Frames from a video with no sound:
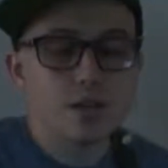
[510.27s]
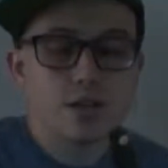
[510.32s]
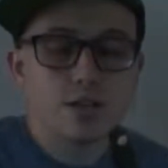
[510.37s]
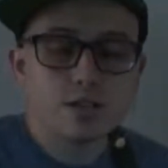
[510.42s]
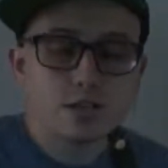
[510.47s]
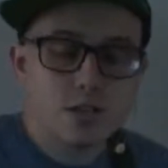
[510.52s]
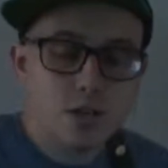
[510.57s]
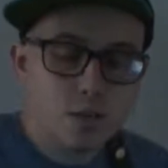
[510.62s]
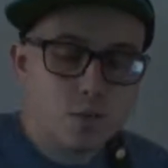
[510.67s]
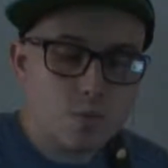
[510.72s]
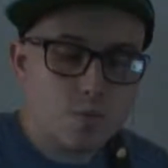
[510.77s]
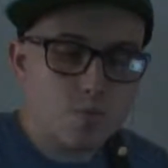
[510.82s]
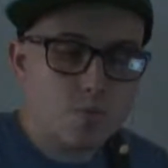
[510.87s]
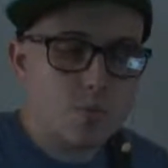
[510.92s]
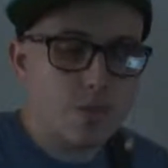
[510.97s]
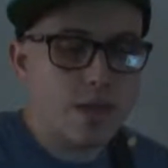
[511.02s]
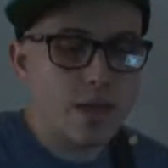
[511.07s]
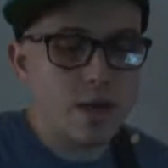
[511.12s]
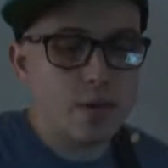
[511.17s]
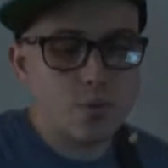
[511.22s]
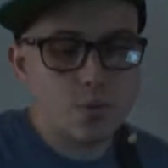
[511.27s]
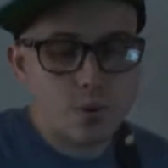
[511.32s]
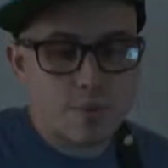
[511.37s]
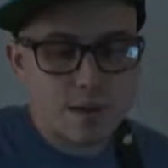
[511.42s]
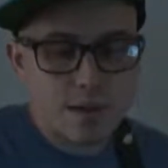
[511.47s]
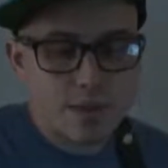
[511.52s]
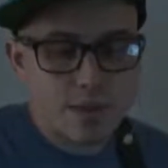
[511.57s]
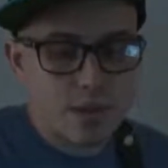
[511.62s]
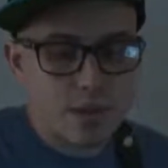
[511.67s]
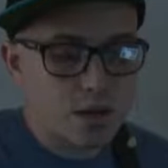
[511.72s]
So we
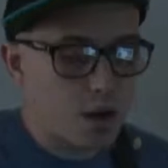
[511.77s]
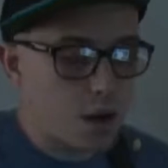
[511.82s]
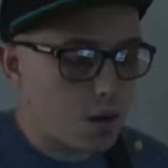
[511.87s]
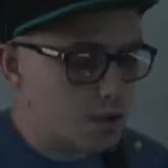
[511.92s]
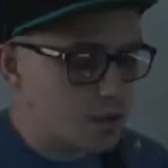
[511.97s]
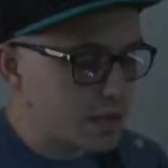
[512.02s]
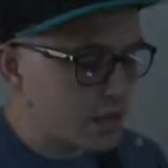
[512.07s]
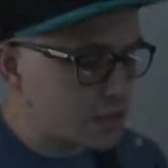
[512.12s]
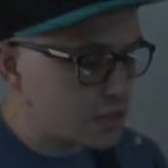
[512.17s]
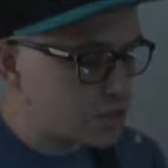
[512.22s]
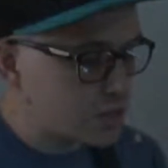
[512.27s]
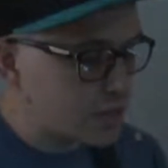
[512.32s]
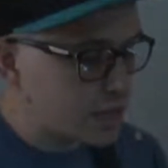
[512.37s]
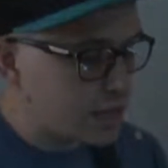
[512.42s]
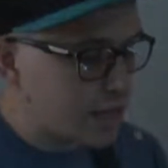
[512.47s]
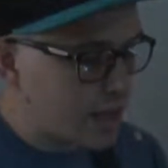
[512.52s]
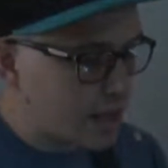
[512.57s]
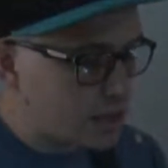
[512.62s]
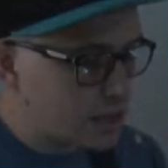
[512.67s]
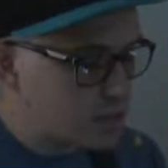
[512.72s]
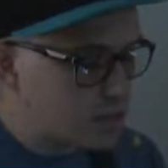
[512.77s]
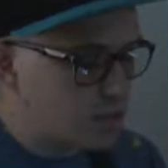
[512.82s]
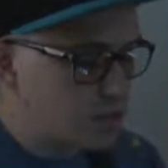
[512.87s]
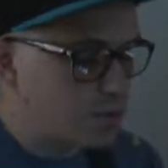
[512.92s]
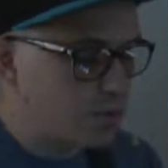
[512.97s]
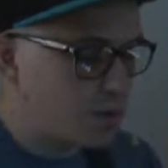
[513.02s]
made the call yesterday, cancel it.